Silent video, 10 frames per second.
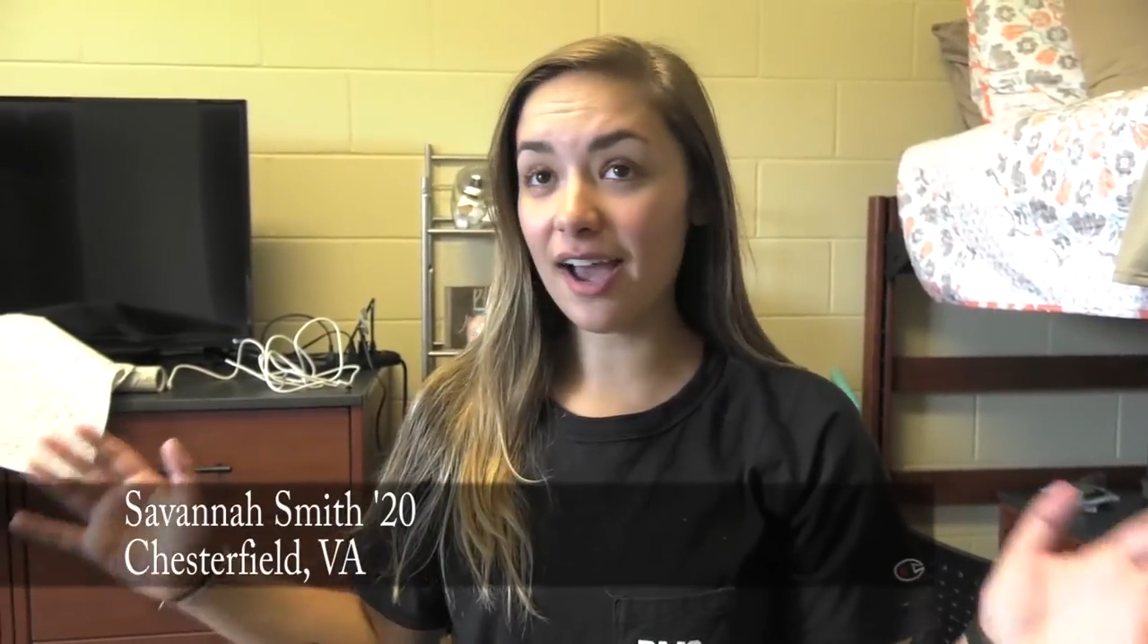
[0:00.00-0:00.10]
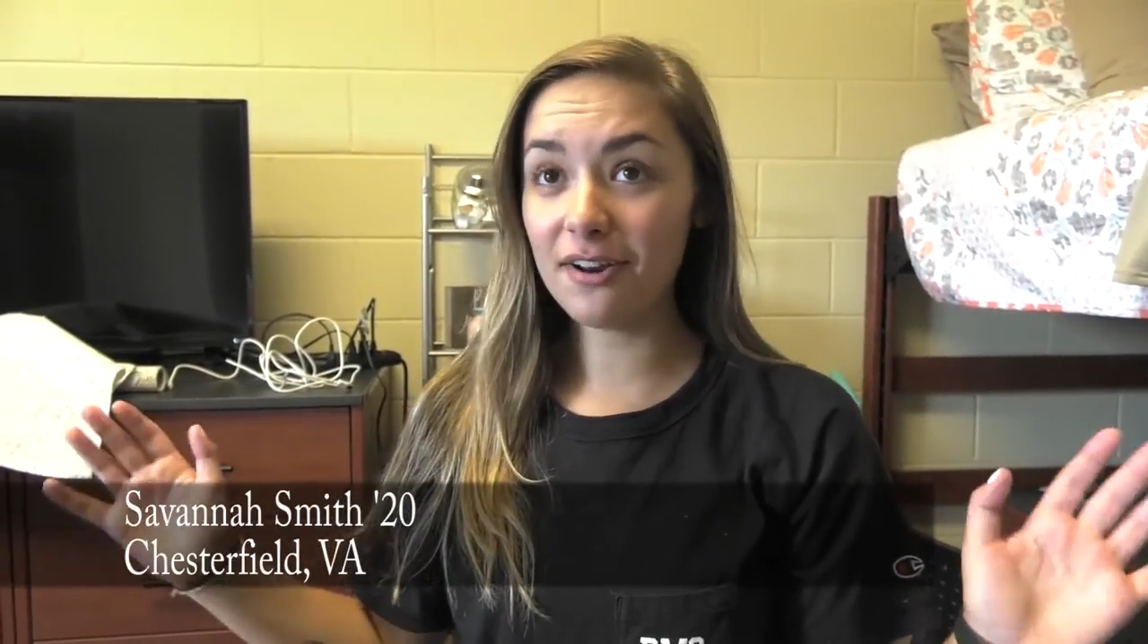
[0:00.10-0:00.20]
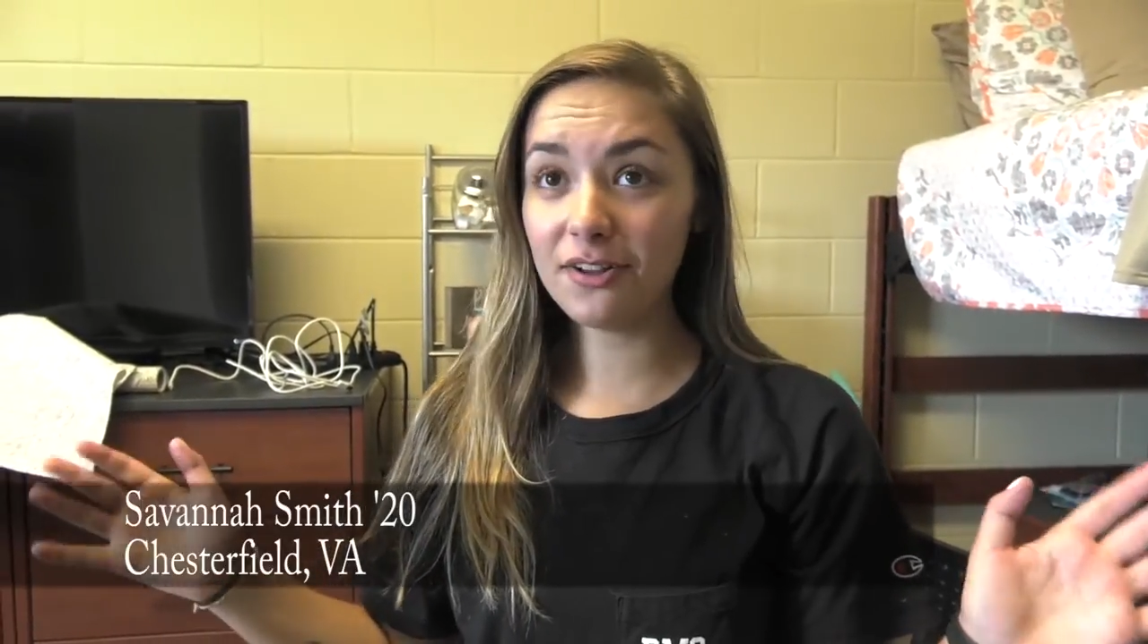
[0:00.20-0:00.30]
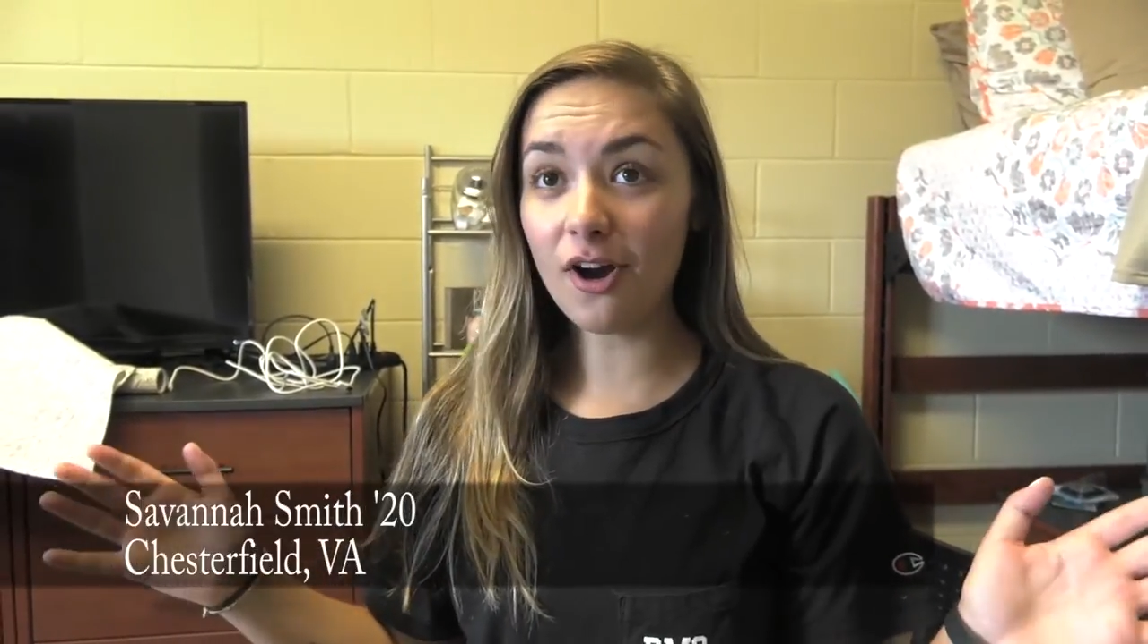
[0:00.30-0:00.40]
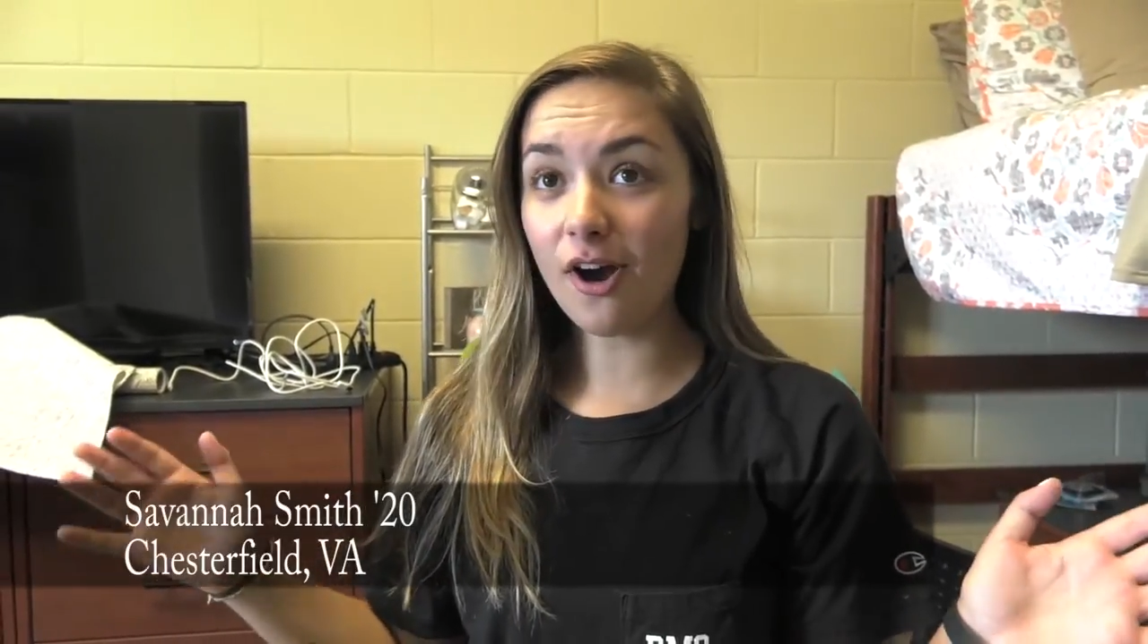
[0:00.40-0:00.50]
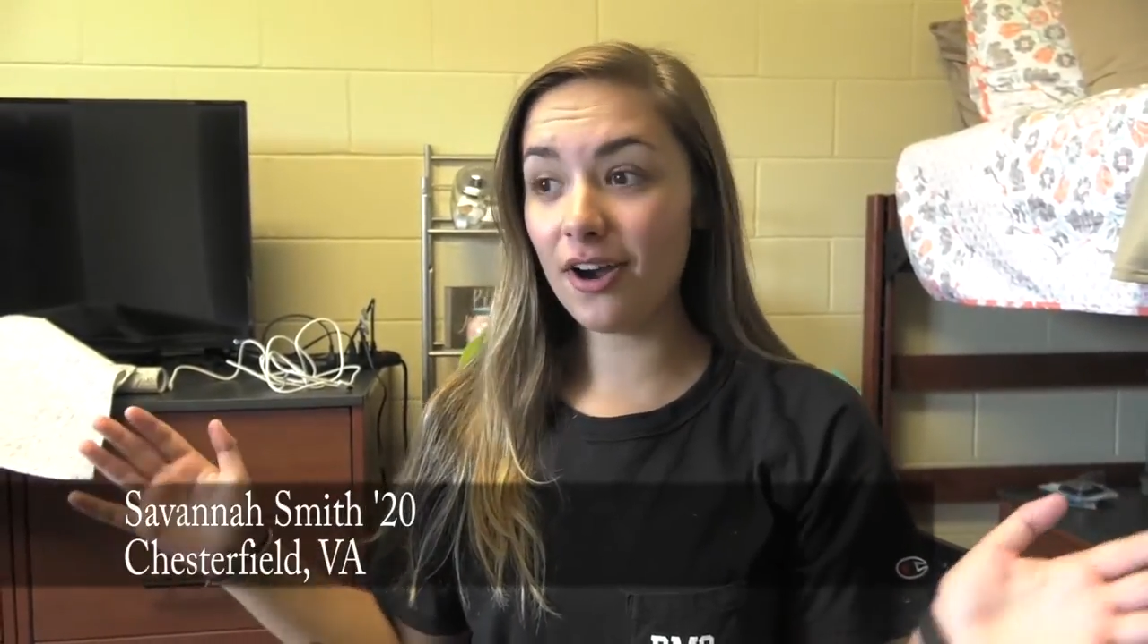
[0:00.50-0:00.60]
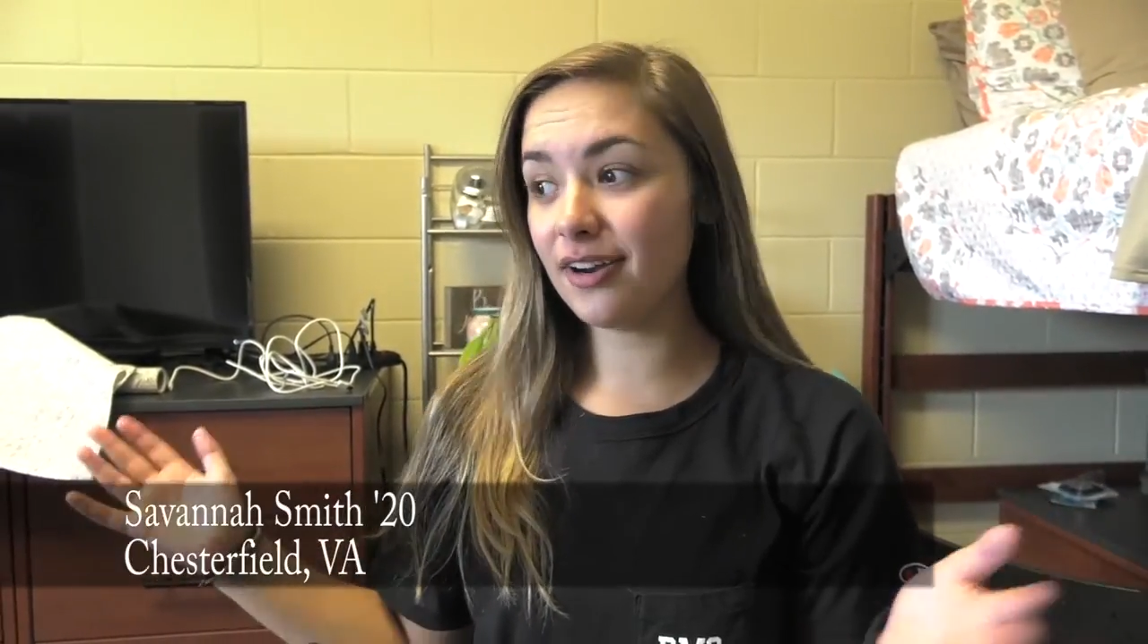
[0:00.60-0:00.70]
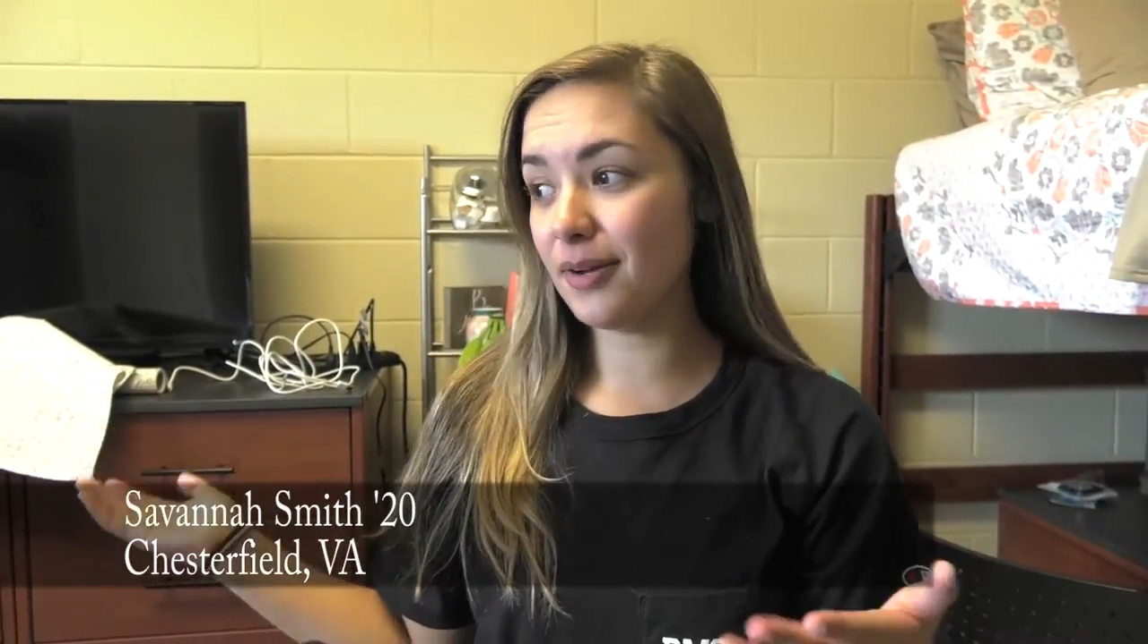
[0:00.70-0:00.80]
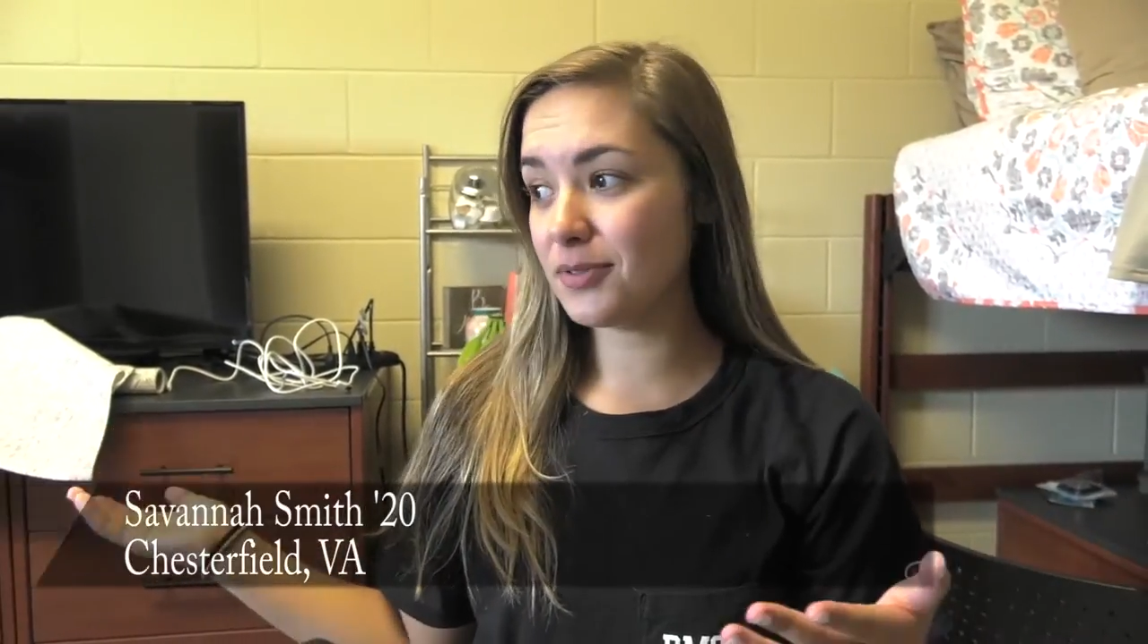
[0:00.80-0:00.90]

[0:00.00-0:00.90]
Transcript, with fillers: out of the car and